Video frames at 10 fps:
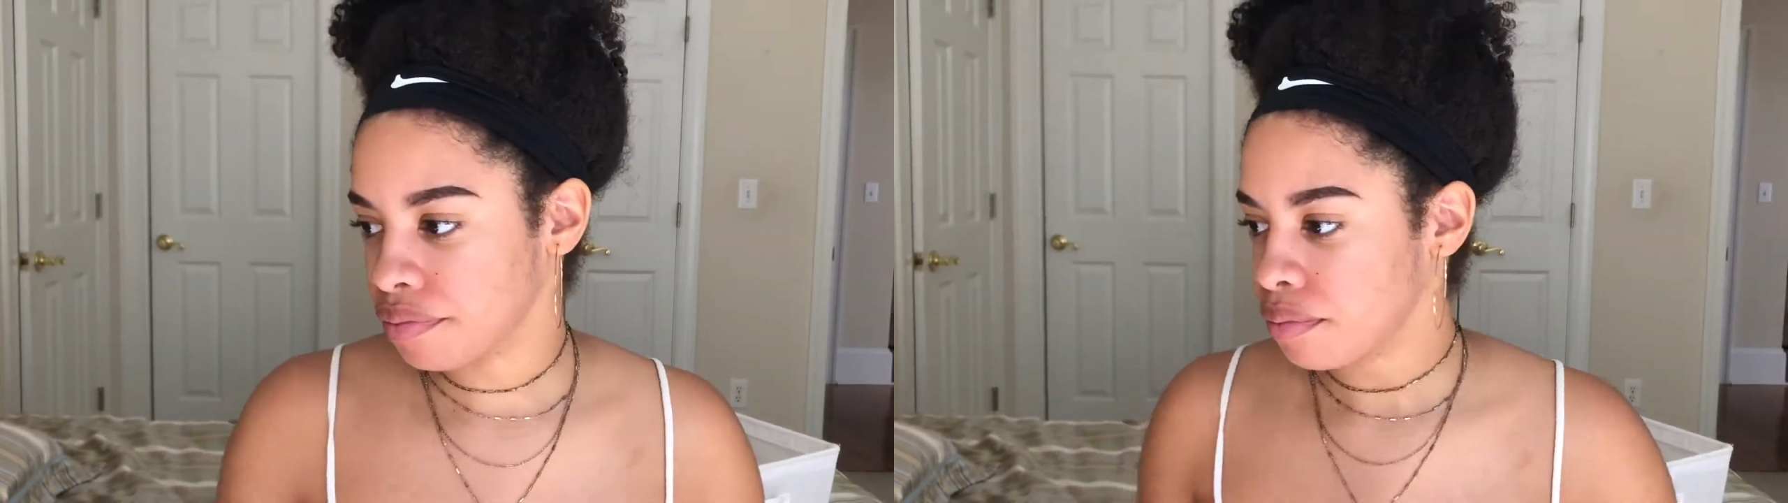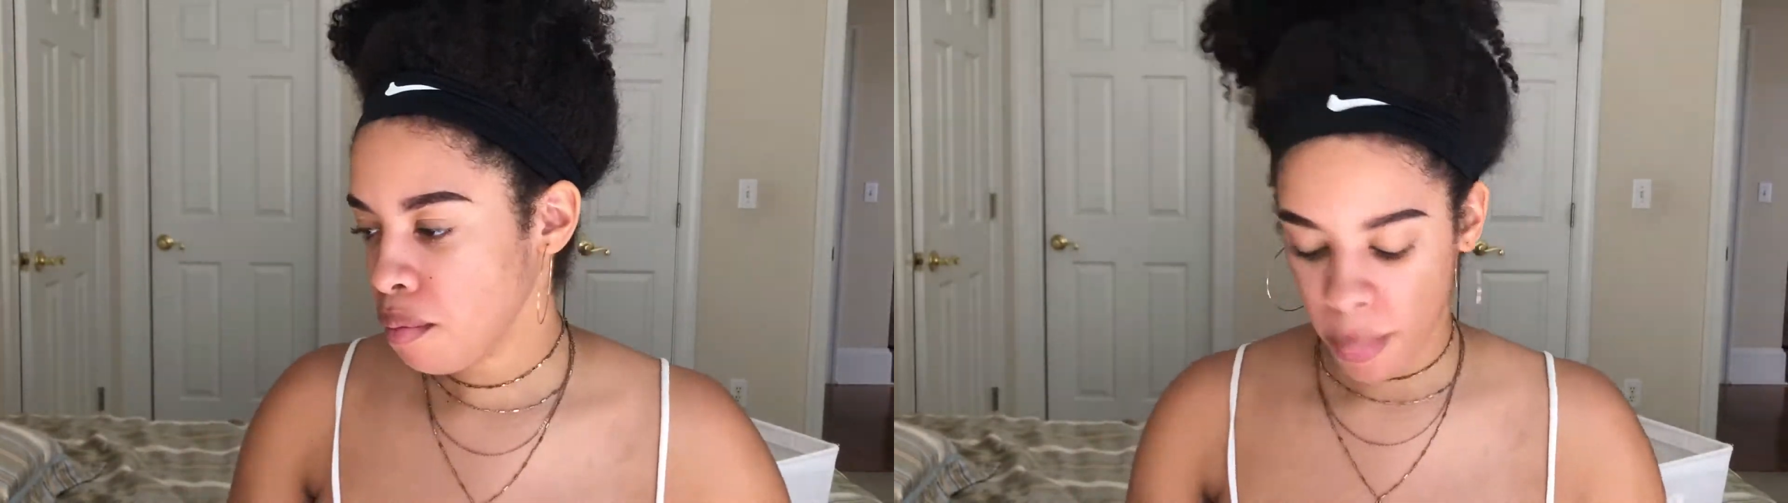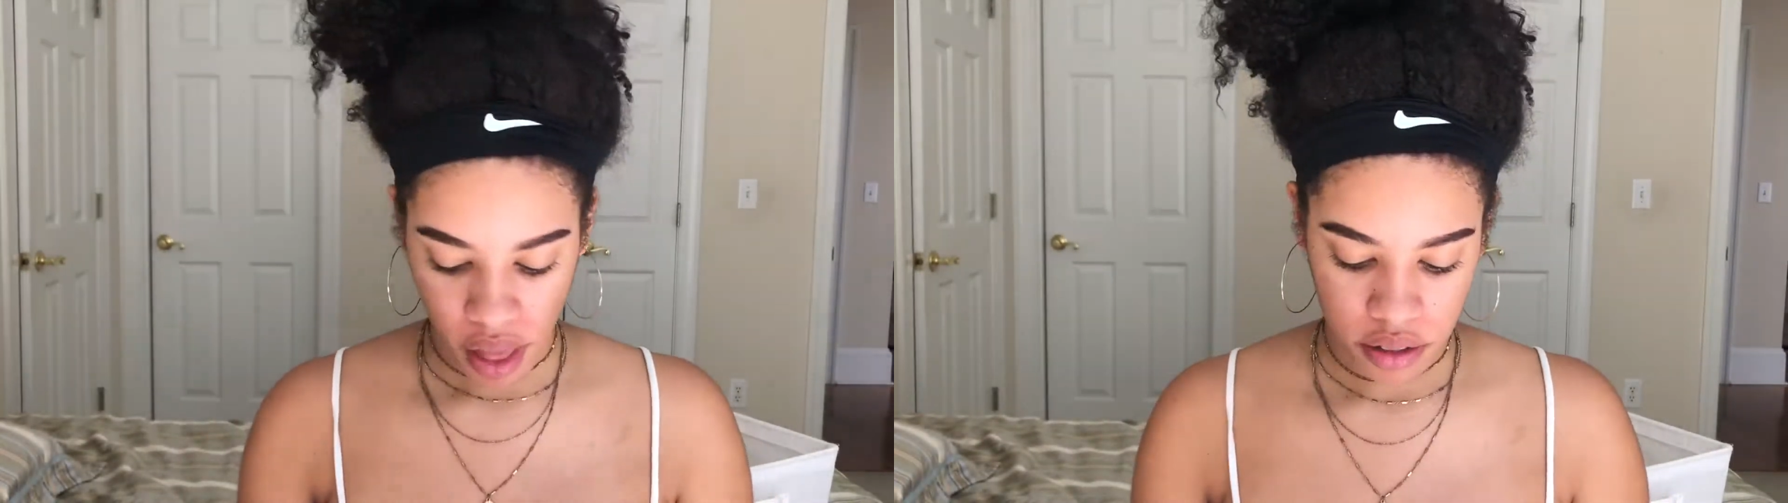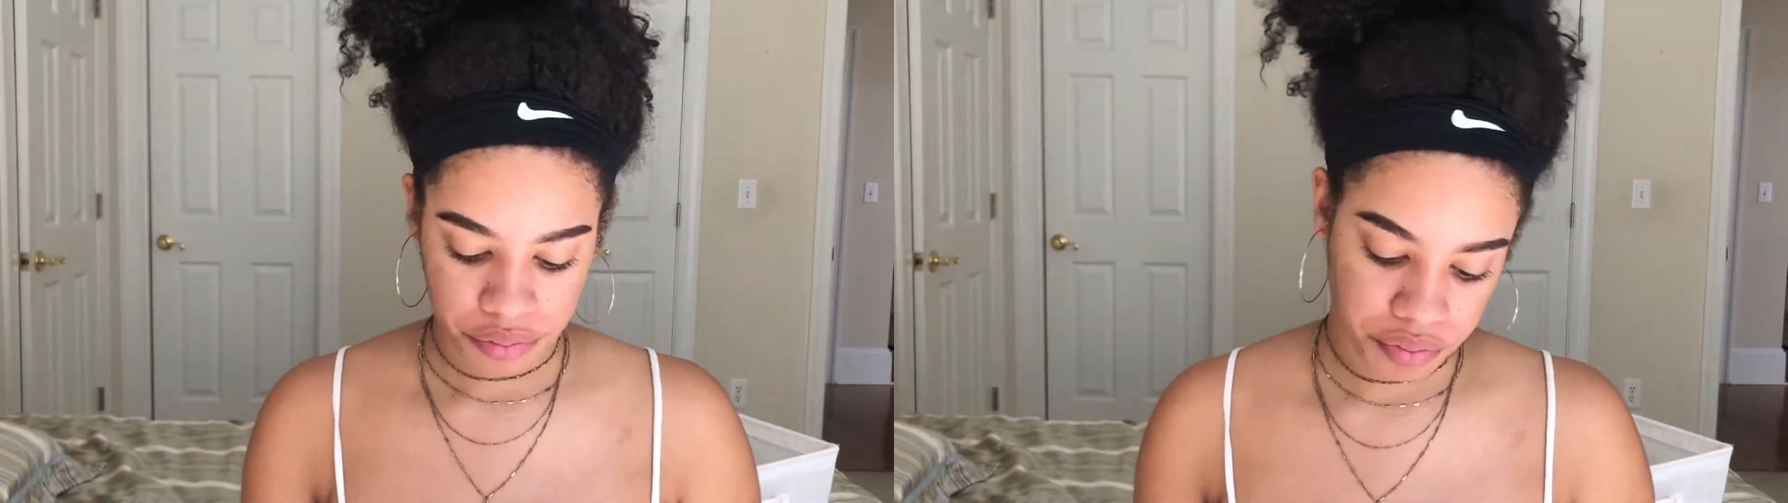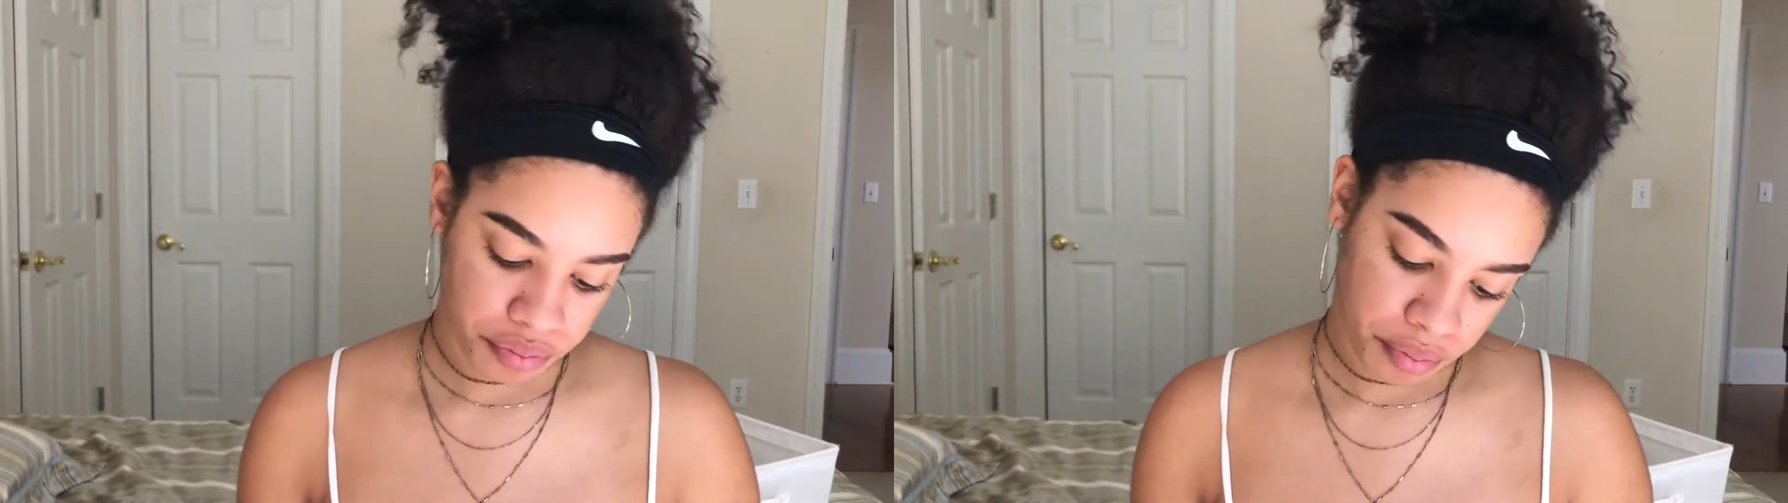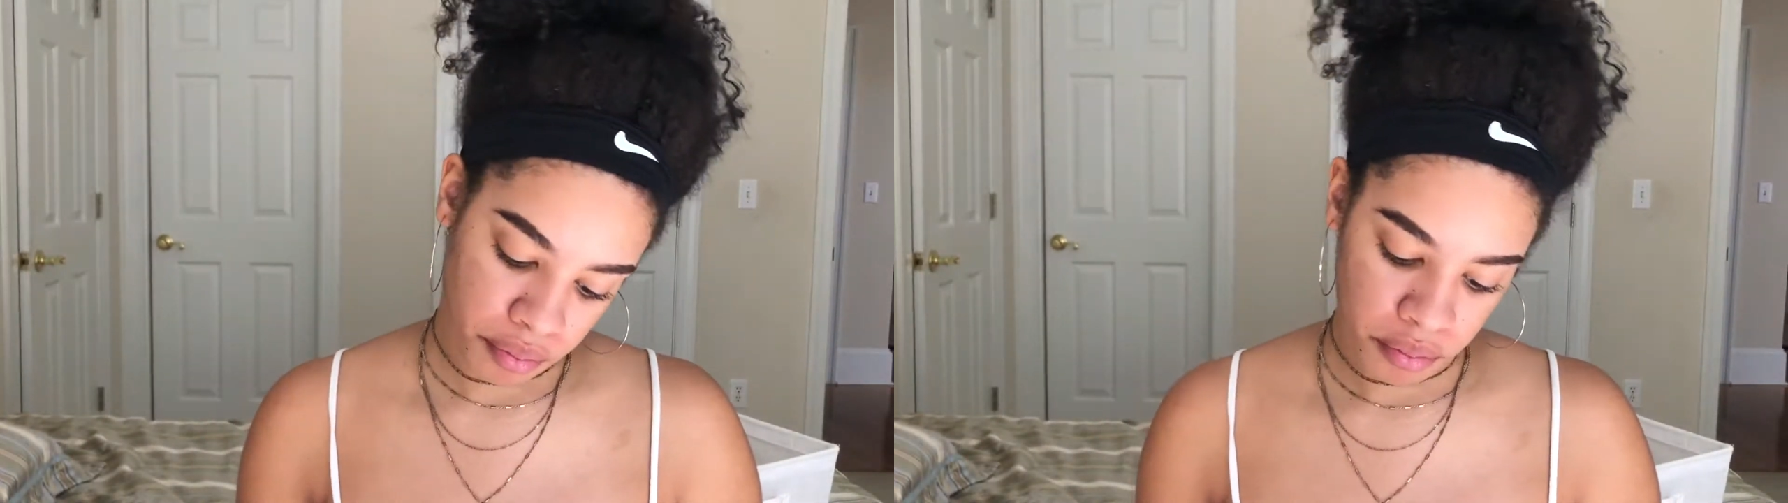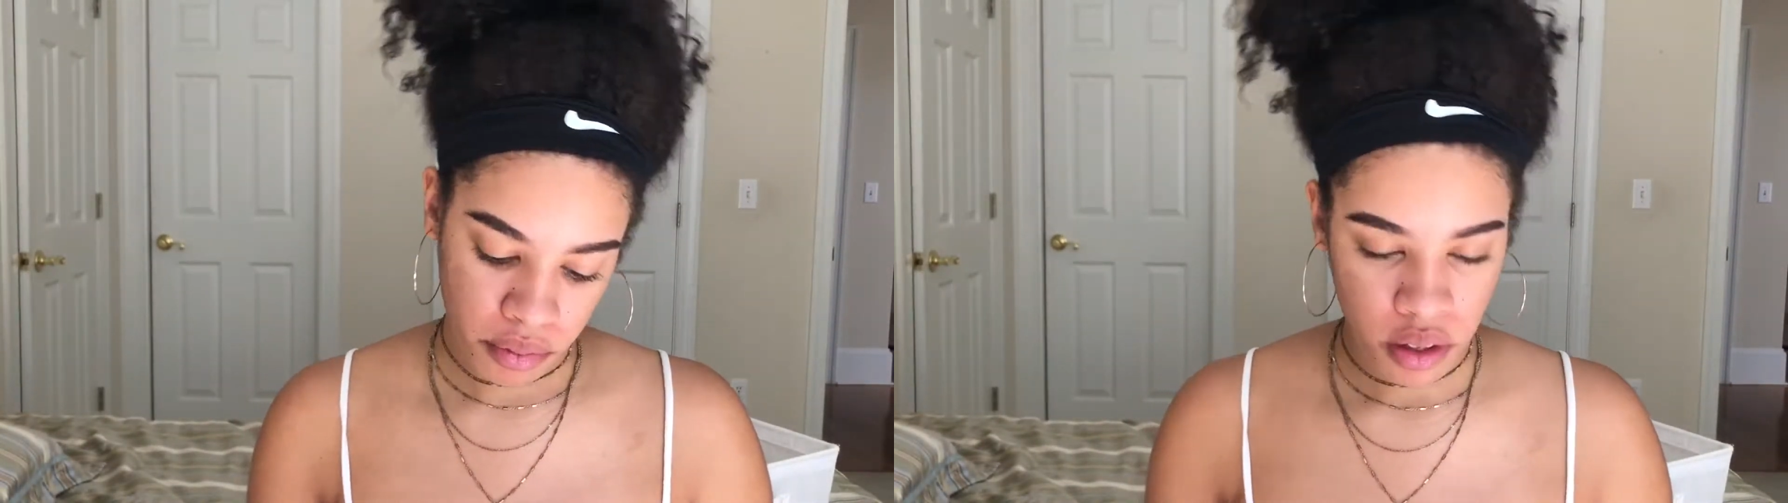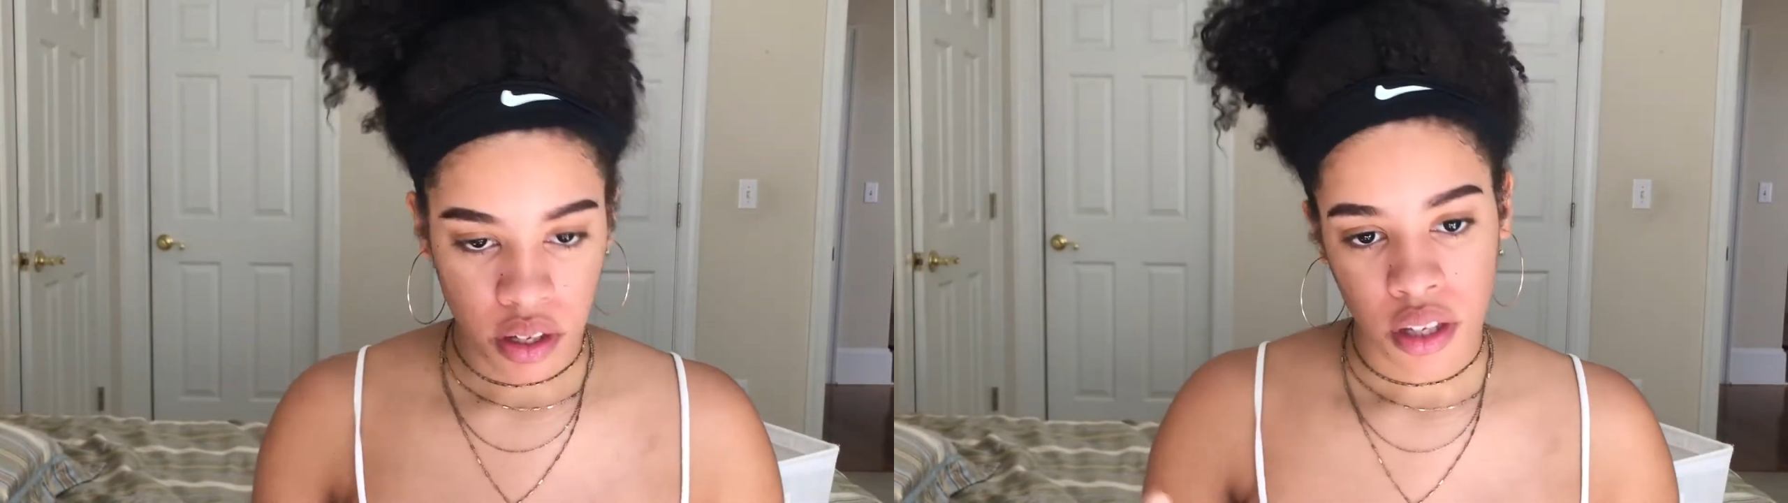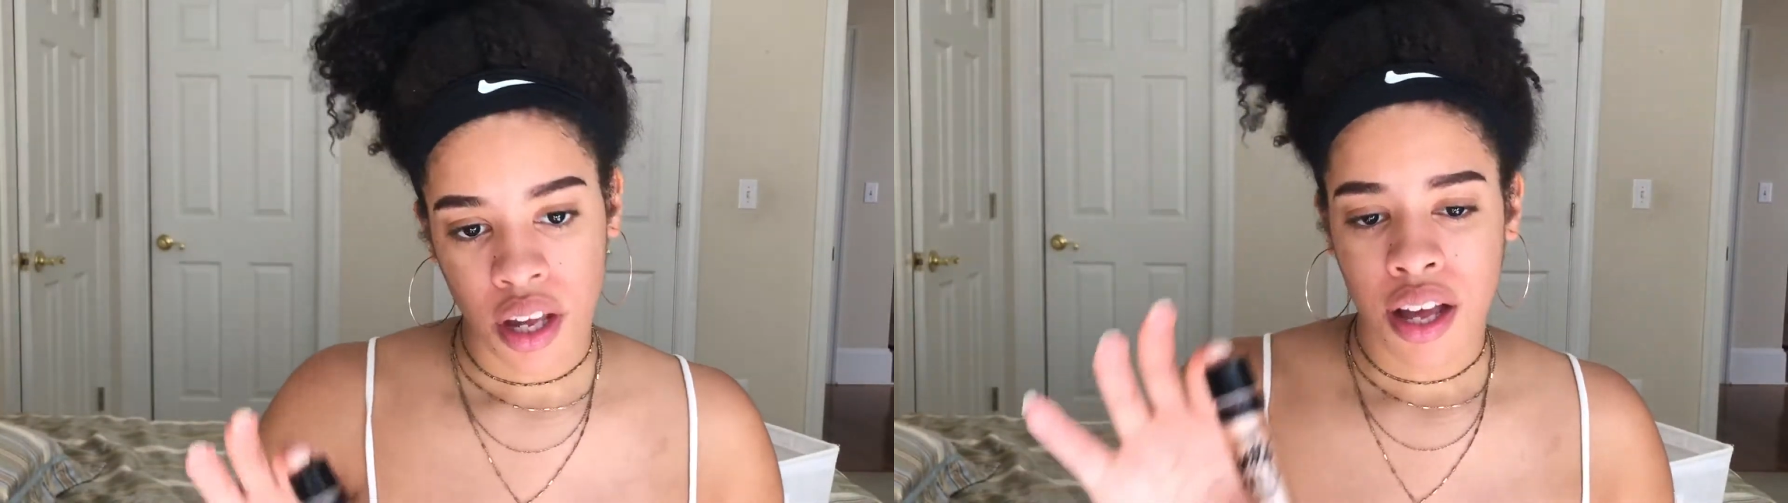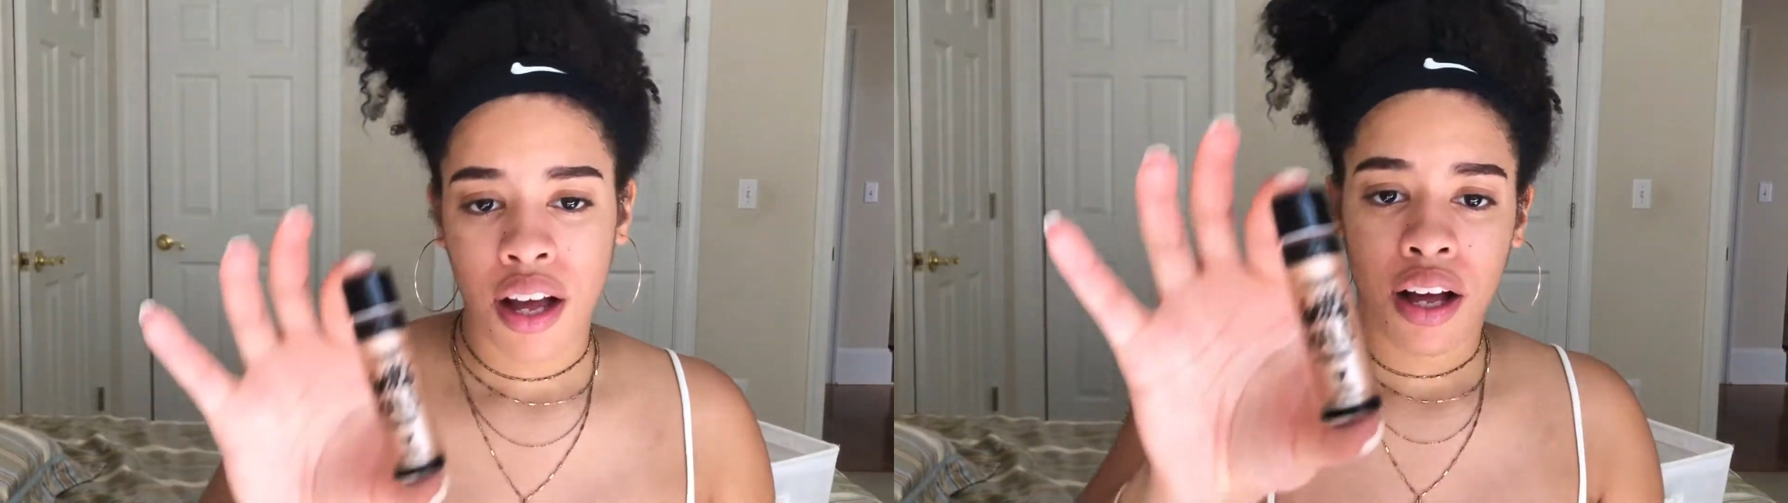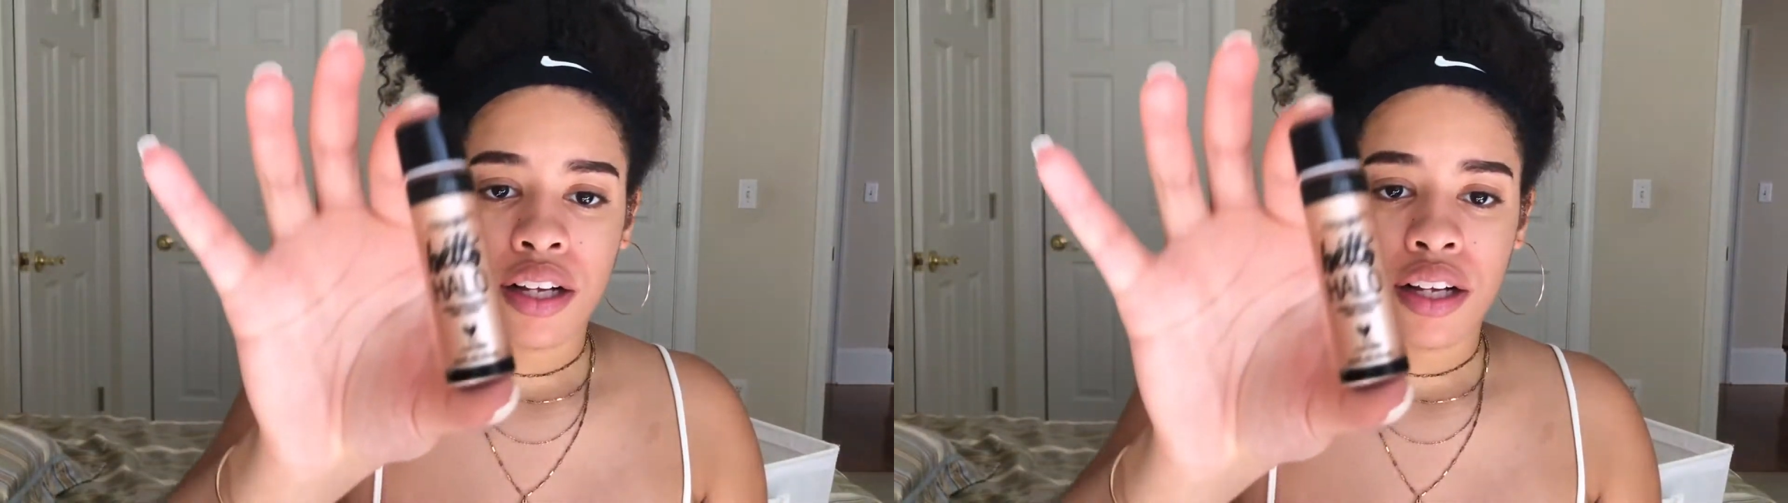Hello Halo Liquid Highlight,